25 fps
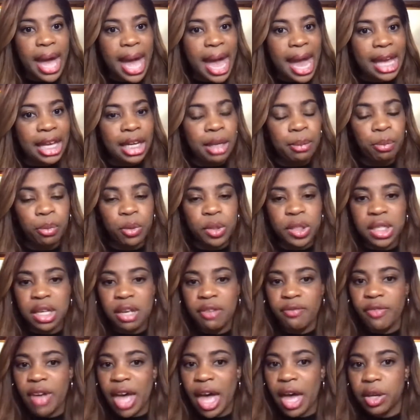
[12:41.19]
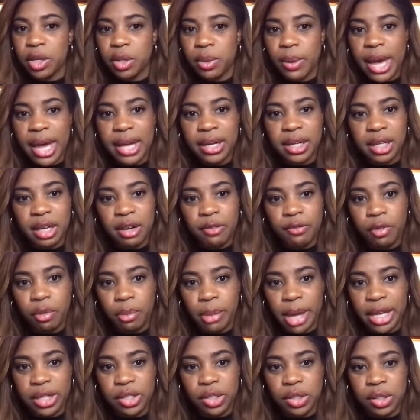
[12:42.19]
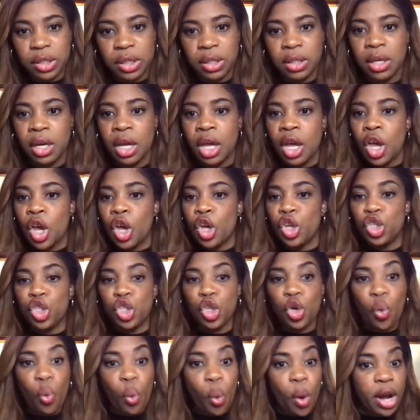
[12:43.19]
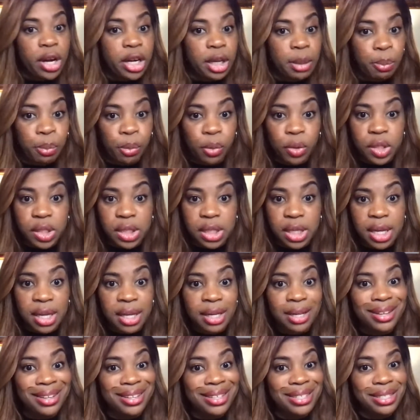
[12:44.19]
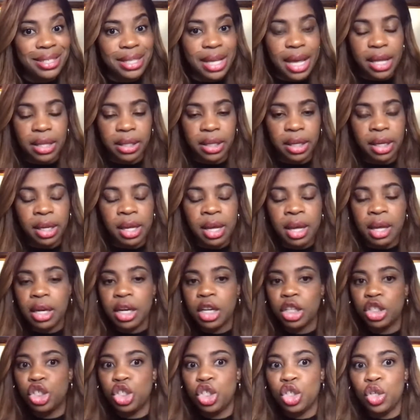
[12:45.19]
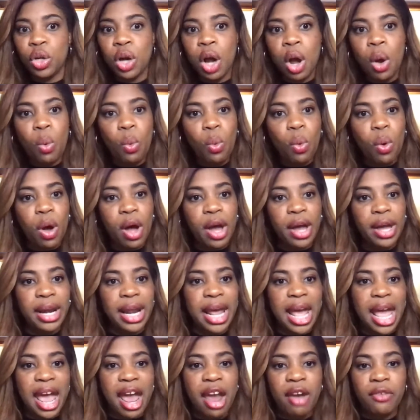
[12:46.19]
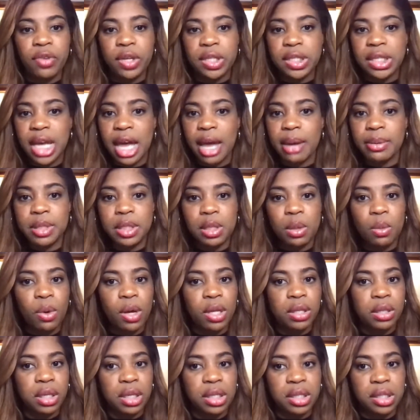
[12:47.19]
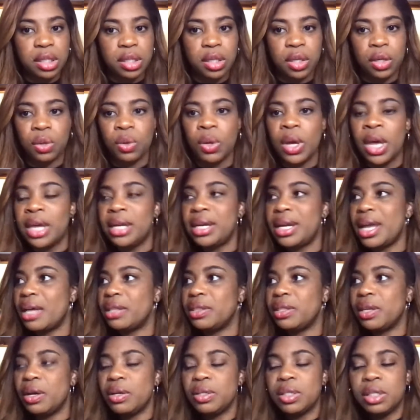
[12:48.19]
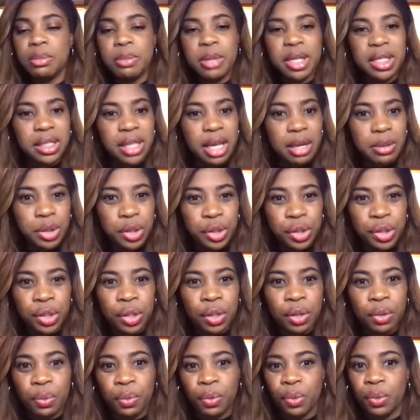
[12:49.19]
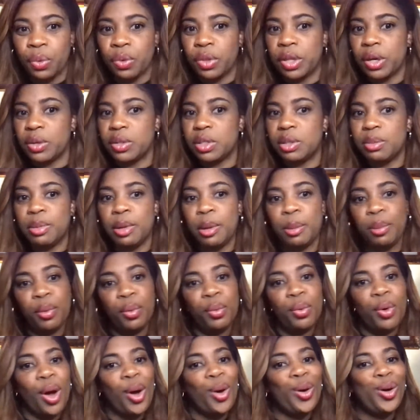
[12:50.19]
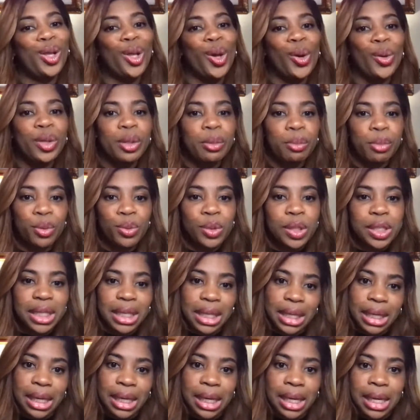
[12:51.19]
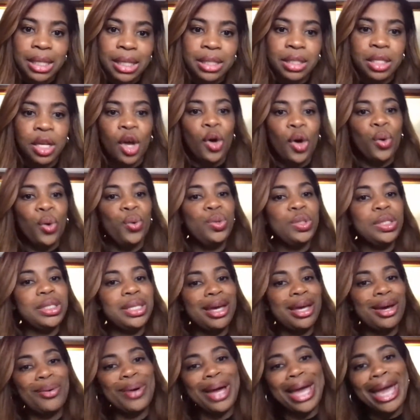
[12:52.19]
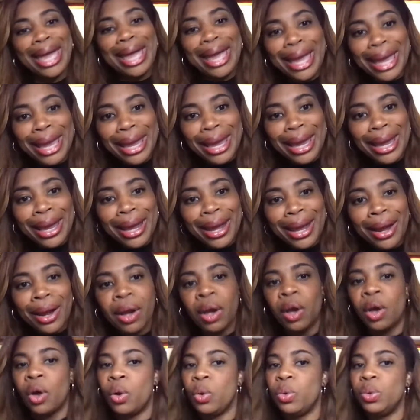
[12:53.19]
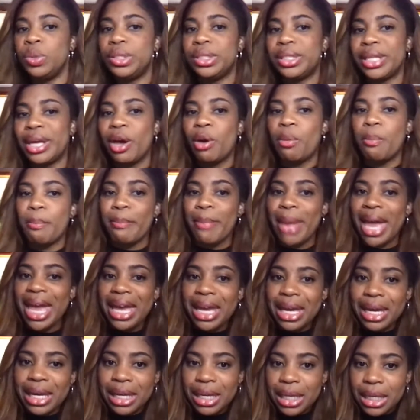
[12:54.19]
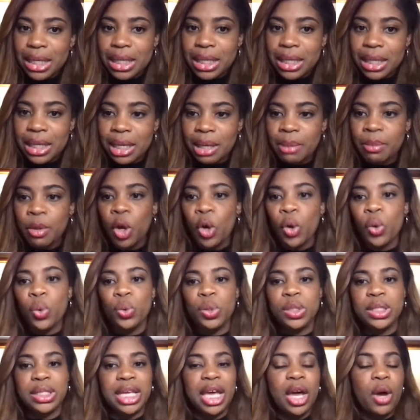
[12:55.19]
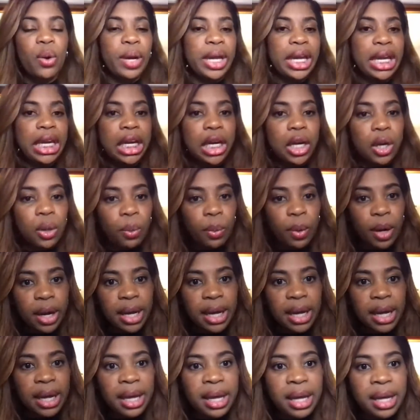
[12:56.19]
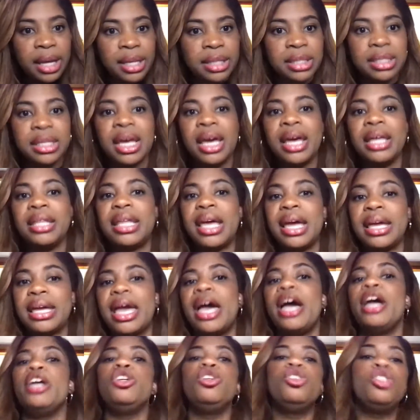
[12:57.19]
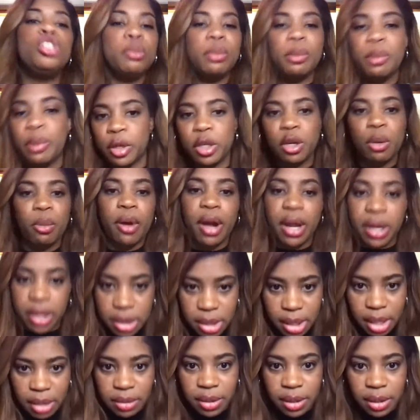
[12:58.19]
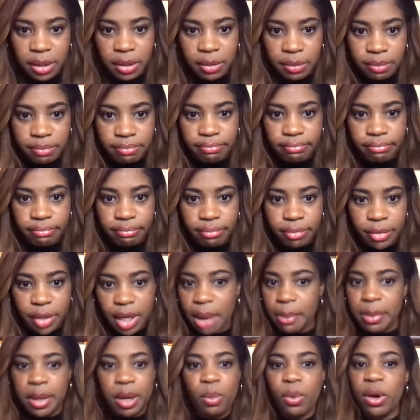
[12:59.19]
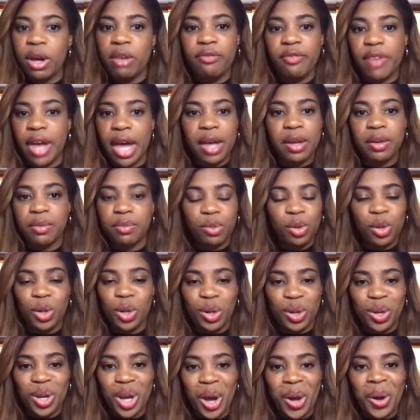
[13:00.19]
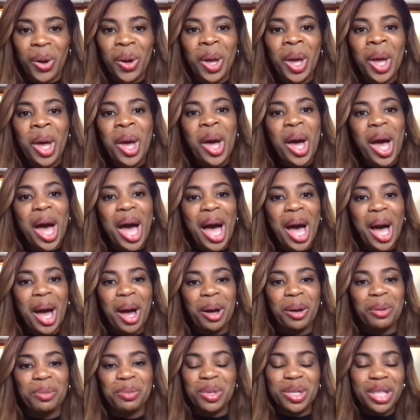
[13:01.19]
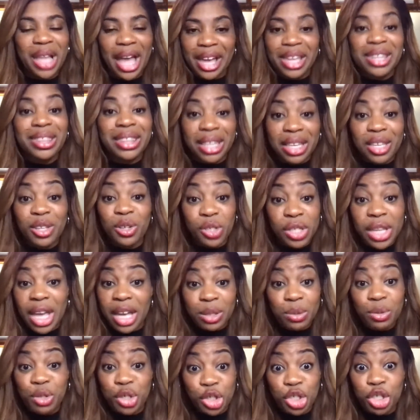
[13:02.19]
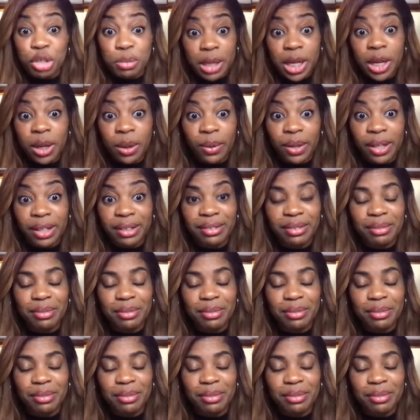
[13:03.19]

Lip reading: 80% value-added information, 20% selling. Because you don't want every time someone looks at you. Now, there's some exceptions to the rule. There's some people who own clothing boutiques, who sell hair, who sell makeup, who sell earrings. You should be putting your products out there. I mean, what value, that's what you should be doing.